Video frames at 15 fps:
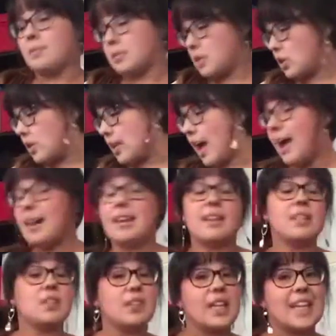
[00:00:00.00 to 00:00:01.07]
So that
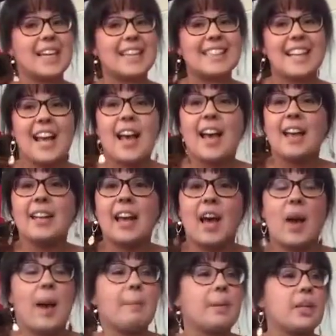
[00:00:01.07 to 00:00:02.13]
is reading. And
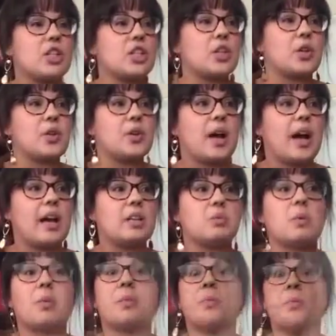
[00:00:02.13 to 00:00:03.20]
now I'm going to show you guys
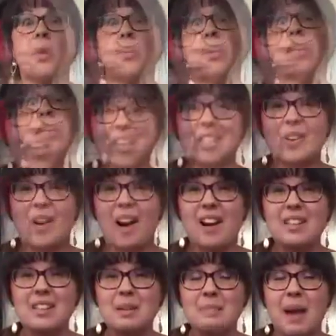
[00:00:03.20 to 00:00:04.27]
what we did. So
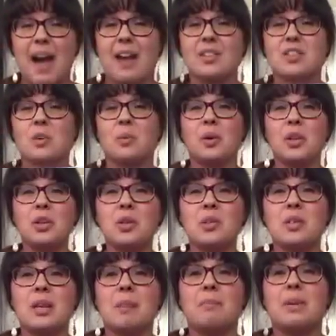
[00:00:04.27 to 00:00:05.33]
on to math. So we're
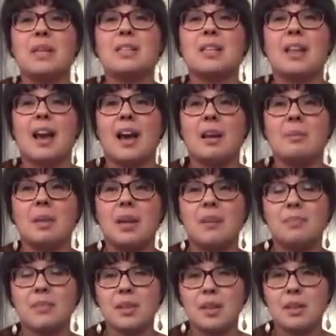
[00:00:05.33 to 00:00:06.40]
using Beast
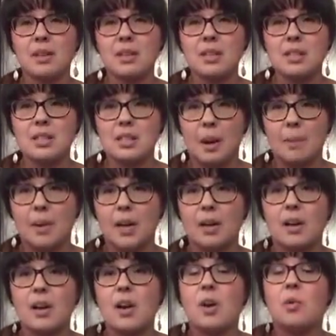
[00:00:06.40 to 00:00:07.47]
Academy this summer.
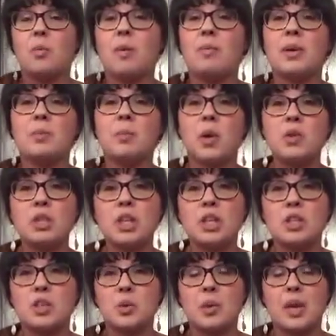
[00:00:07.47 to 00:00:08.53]
We've been mostly
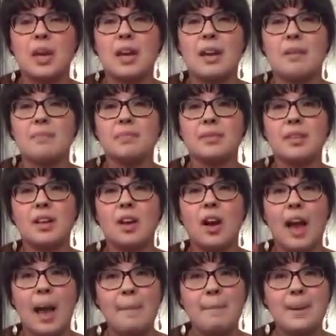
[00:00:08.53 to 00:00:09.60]
doing it
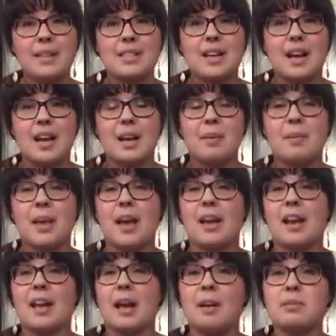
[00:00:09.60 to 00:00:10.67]
at bedtime,
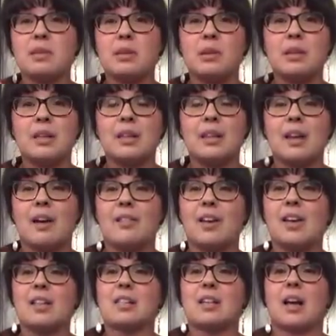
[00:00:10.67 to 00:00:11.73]
and I absolutely love
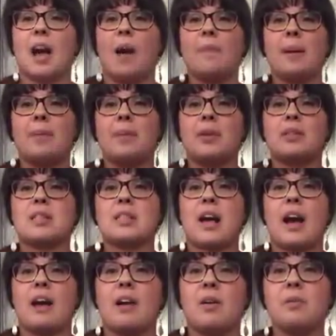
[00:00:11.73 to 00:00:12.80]
it. It's a comic book
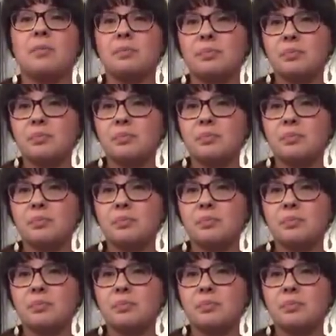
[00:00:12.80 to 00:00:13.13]
style